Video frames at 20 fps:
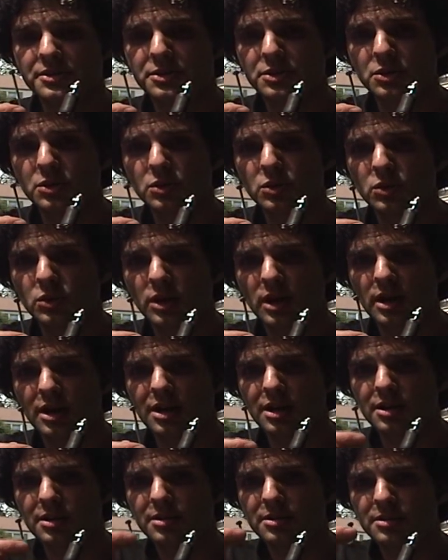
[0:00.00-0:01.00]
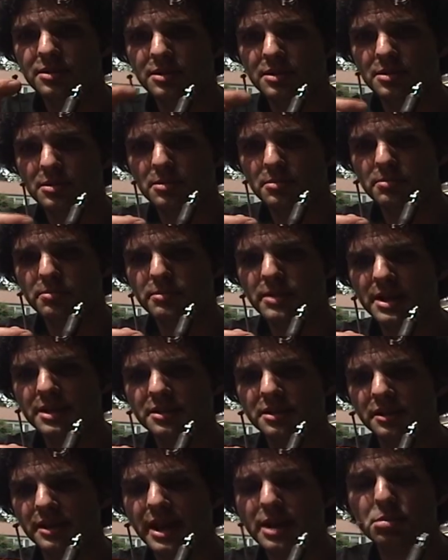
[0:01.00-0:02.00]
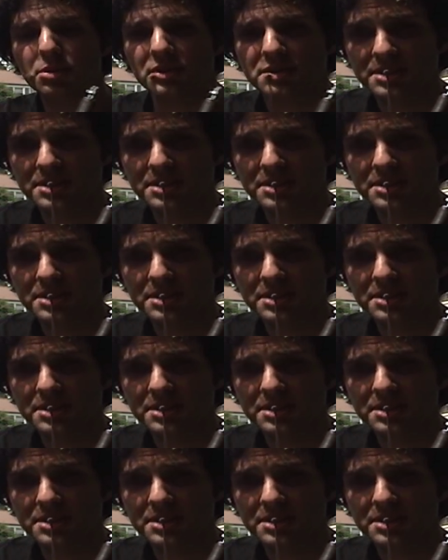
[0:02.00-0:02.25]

to make the cable